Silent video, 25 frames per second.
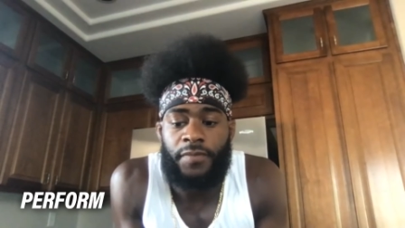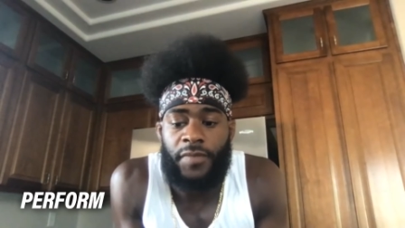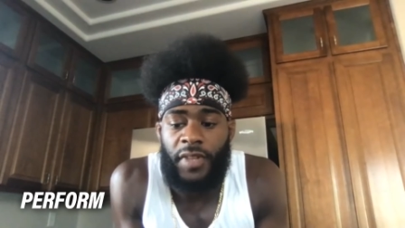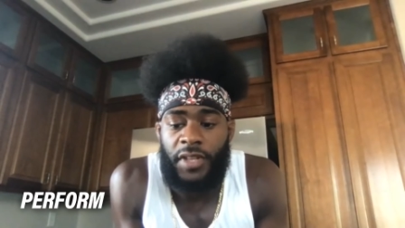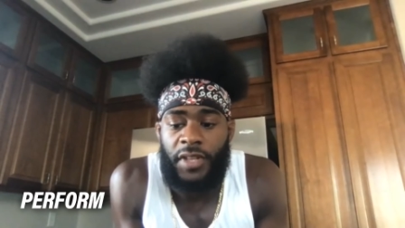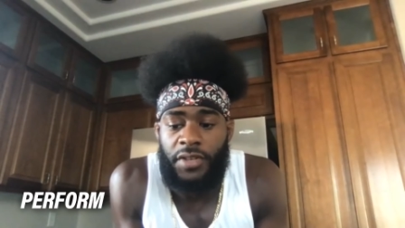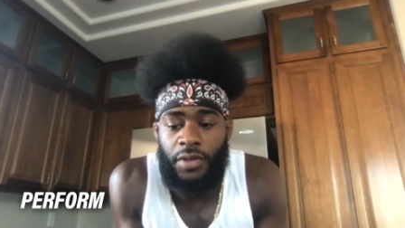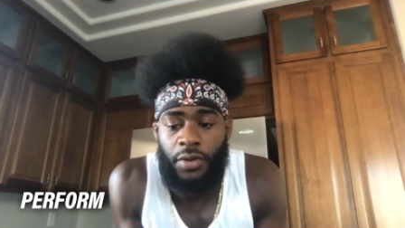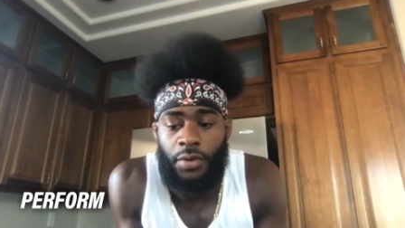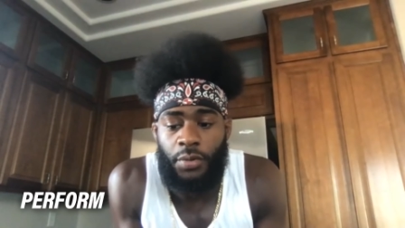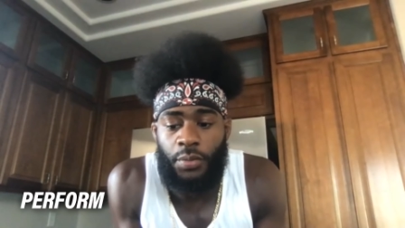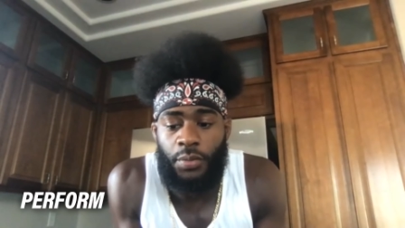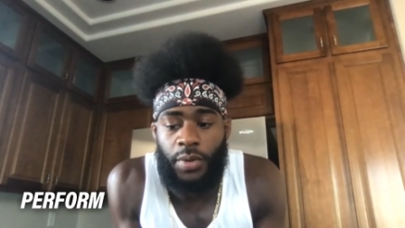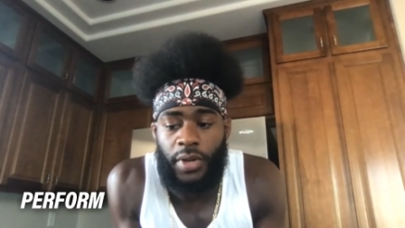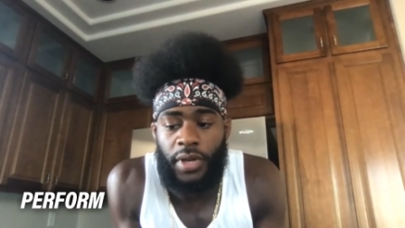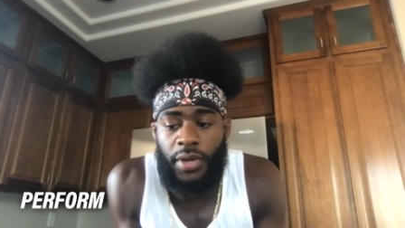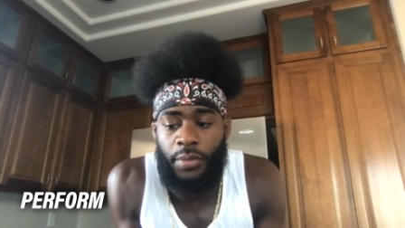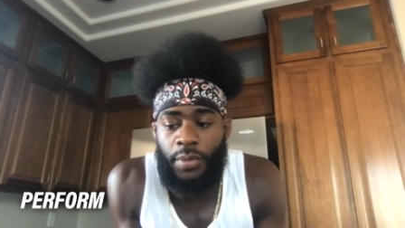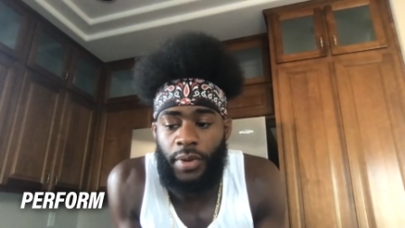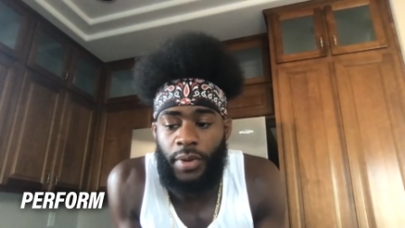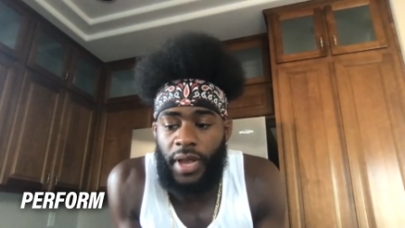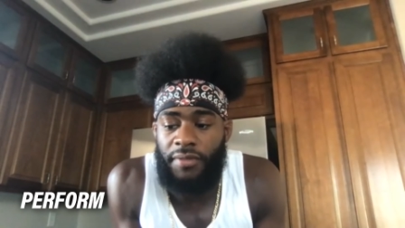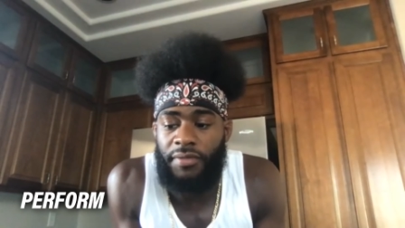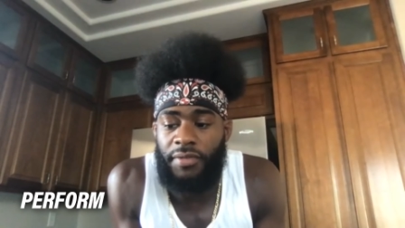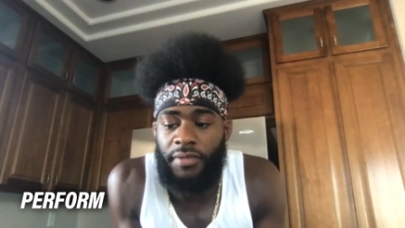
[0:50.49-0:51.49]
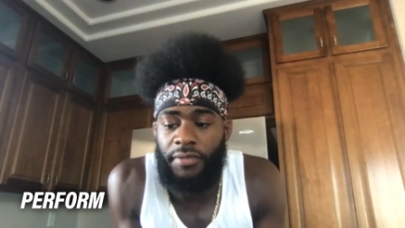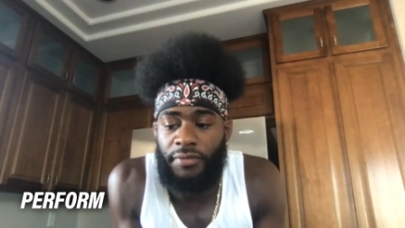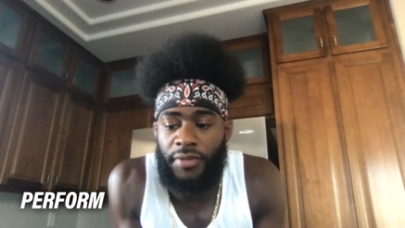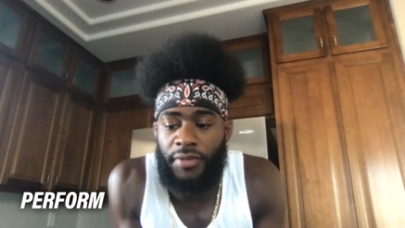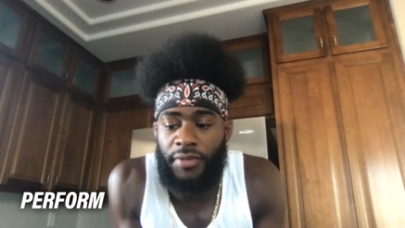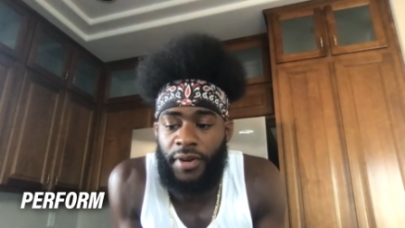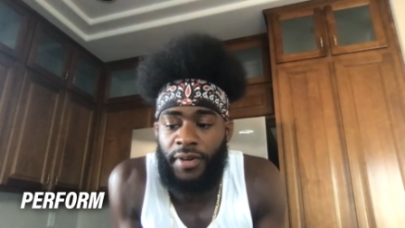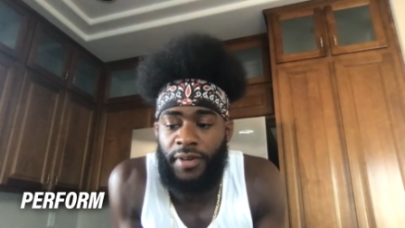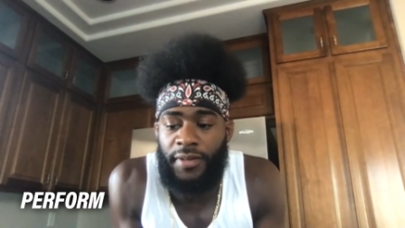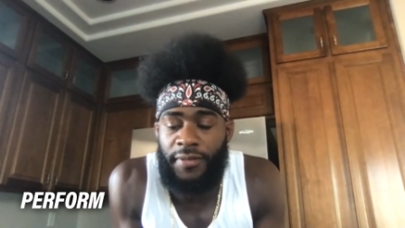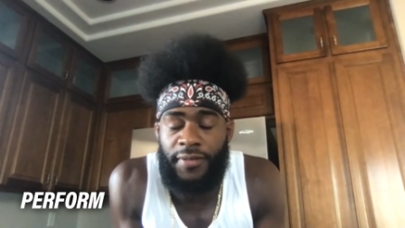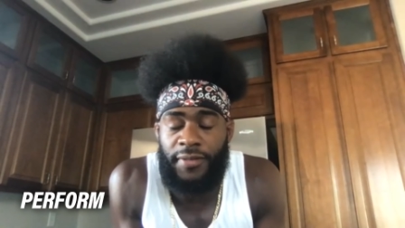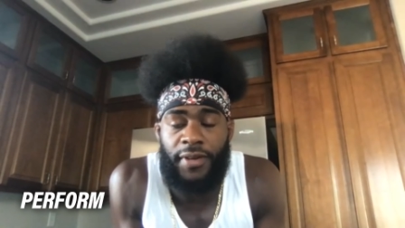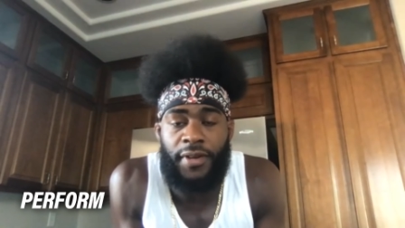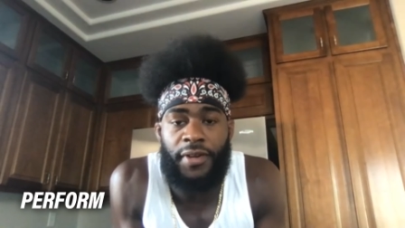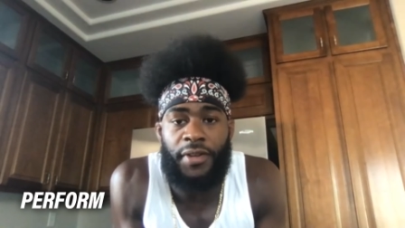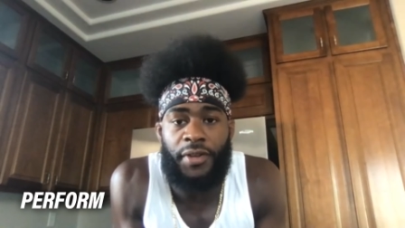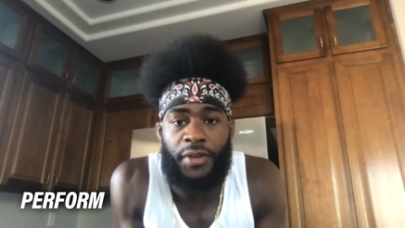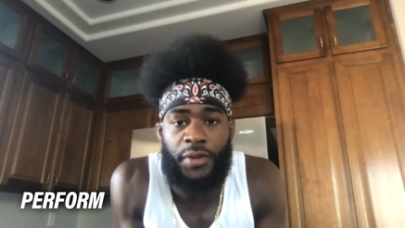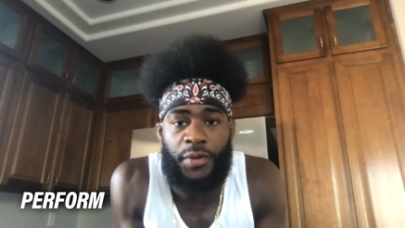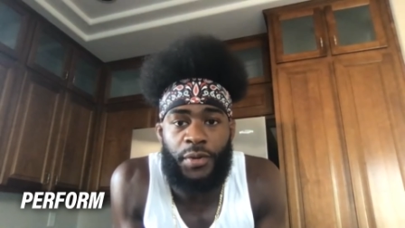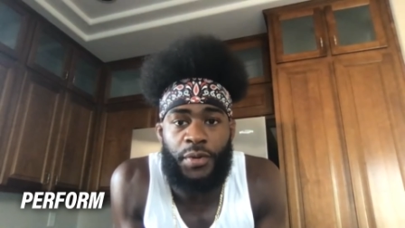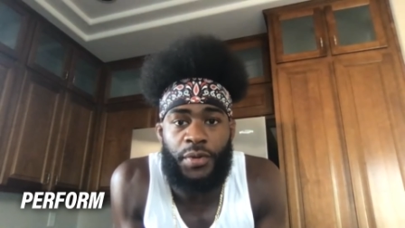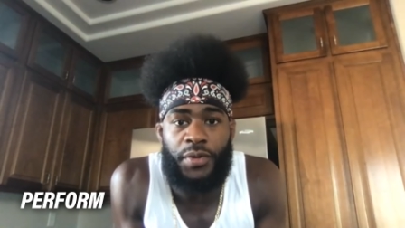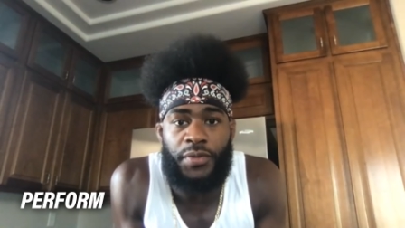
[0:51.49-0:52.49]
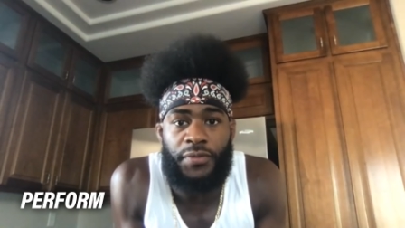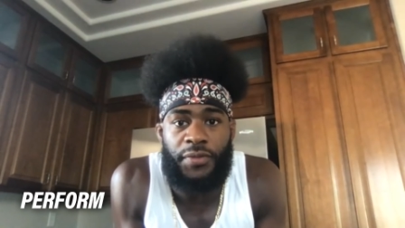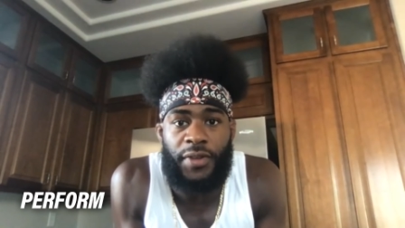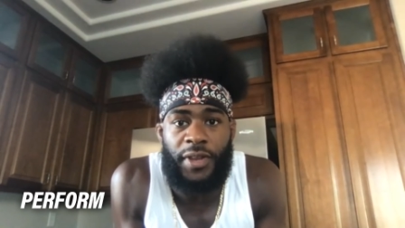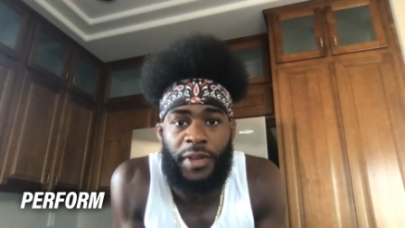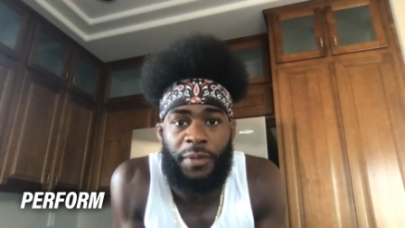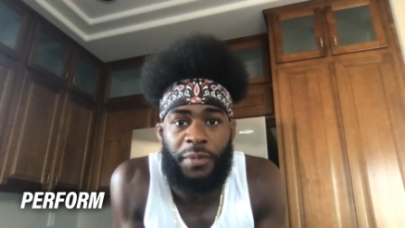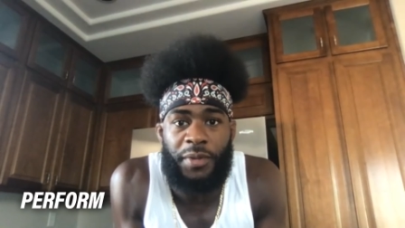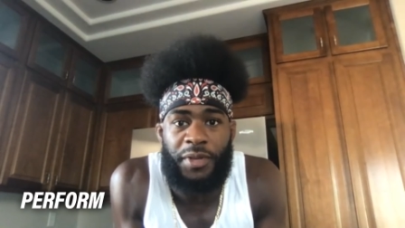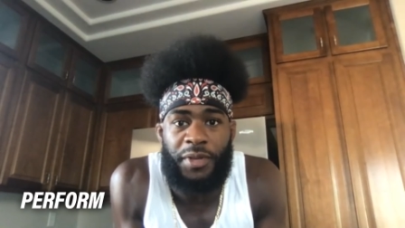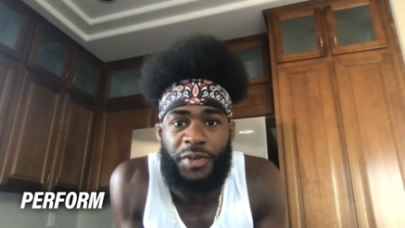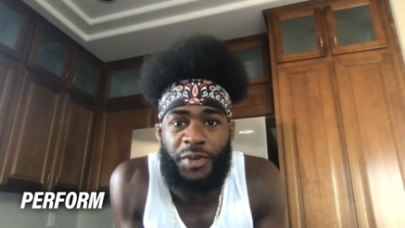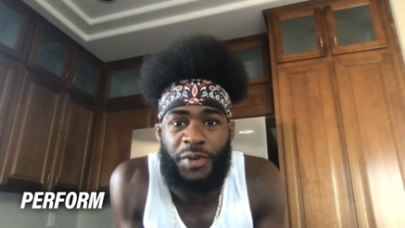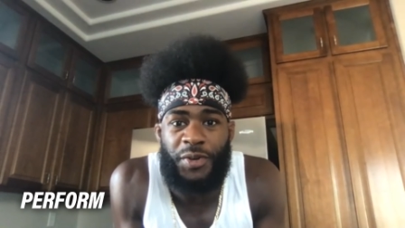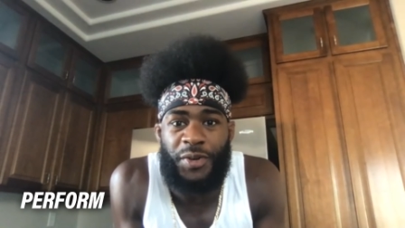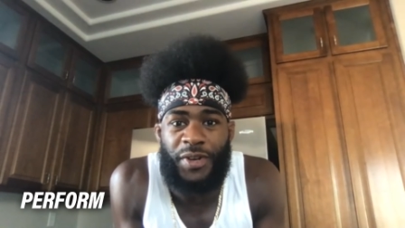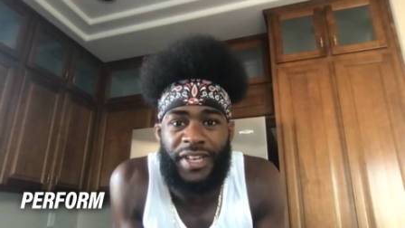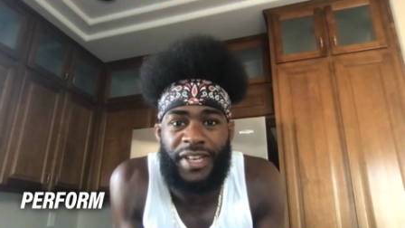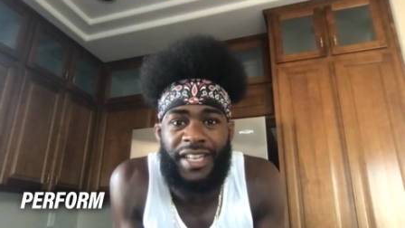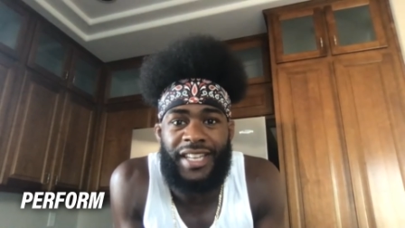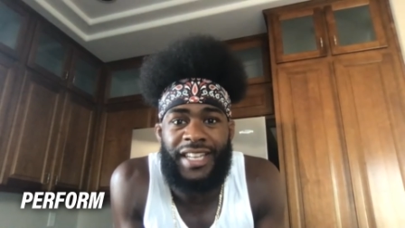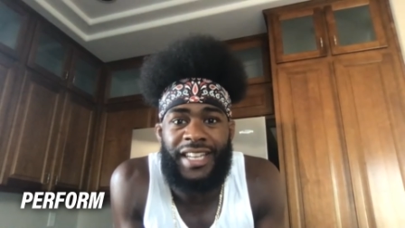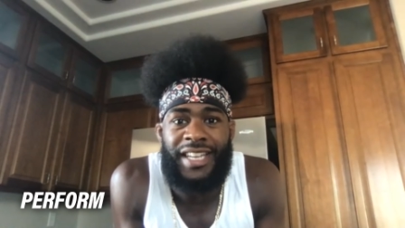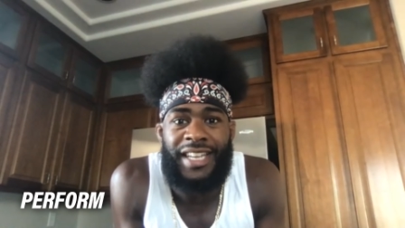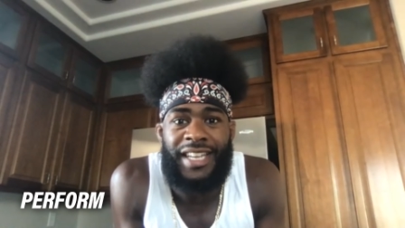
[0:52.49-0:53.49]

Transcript: So we have a very, very huge family tree.